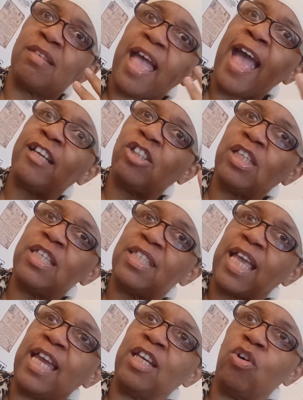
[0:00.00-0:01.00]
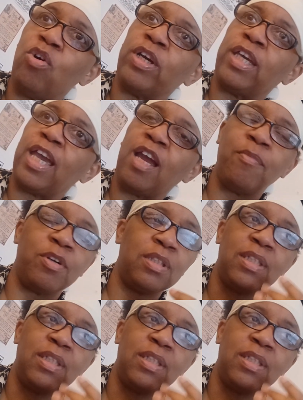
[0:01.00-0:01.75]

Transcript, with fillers: actually saying it on camera,